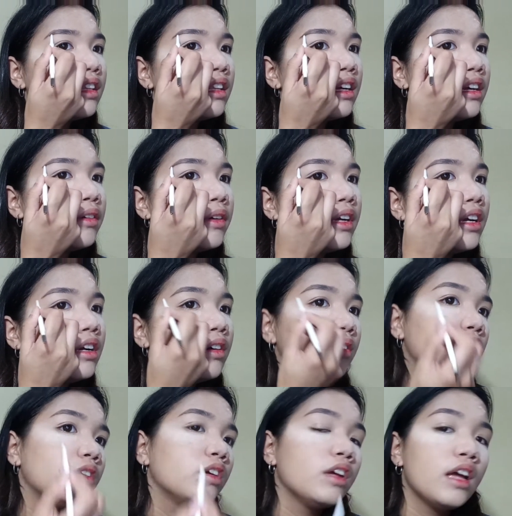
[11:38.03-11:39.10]
There we go.
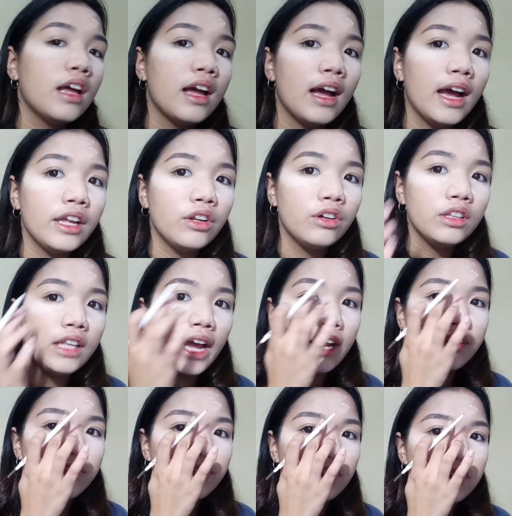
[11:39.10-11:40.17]
I don't
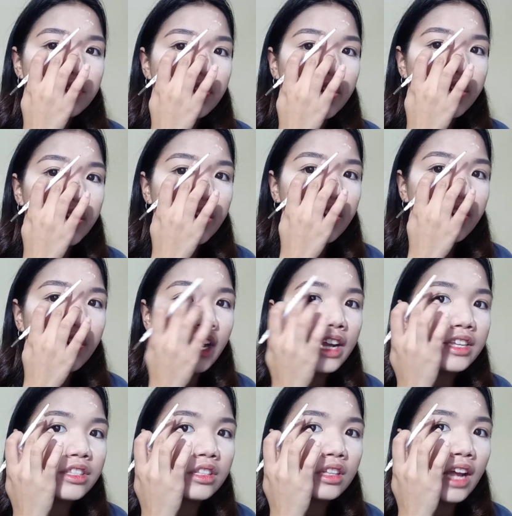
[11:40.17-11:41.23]
line from starting
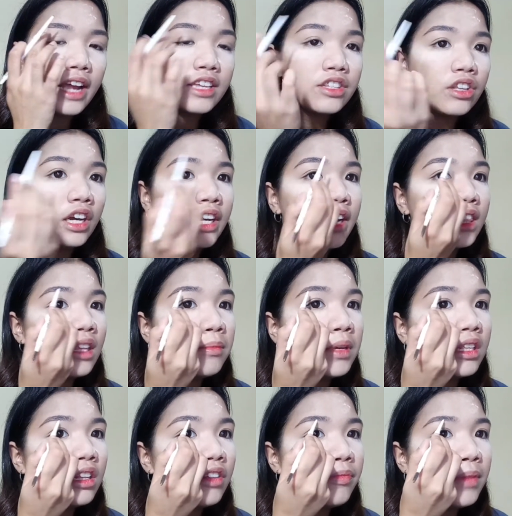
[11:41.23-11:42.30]
here. I start at the
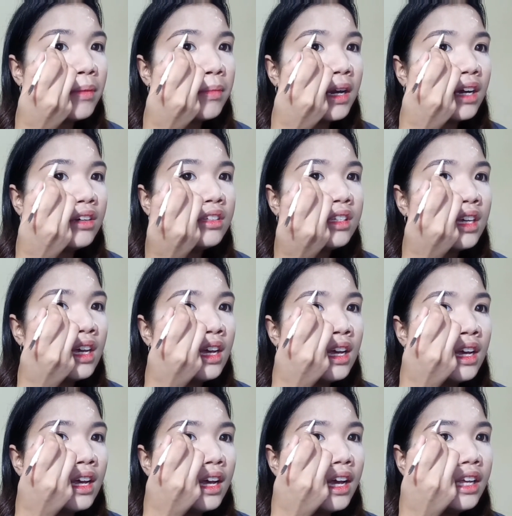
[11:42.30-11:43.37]
middle of my brows
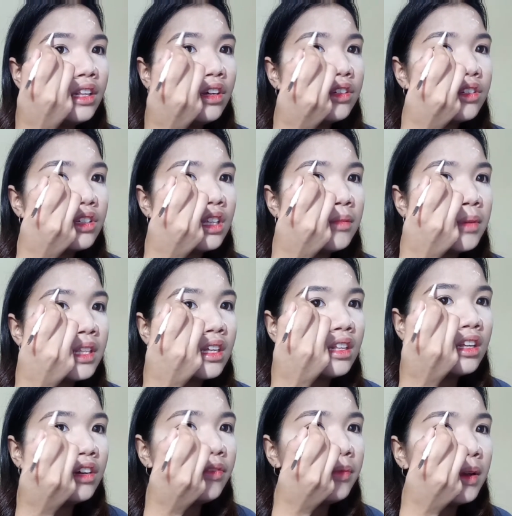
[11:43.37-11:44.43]
and also the
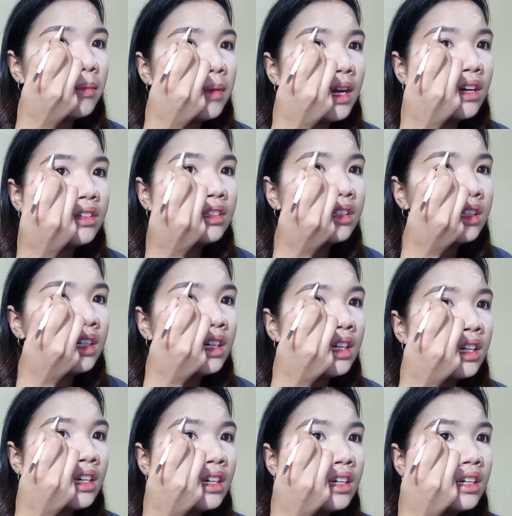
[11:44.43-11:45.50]
middle of my brows
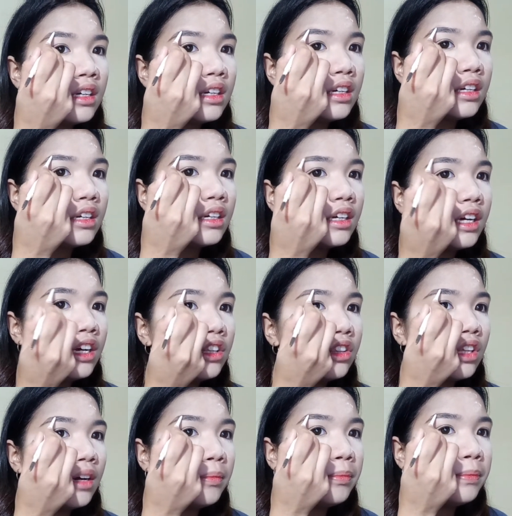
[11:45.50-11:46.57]
on
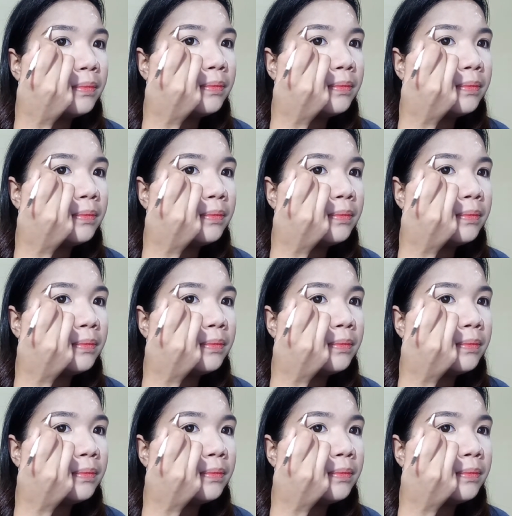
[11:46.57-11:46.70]
top.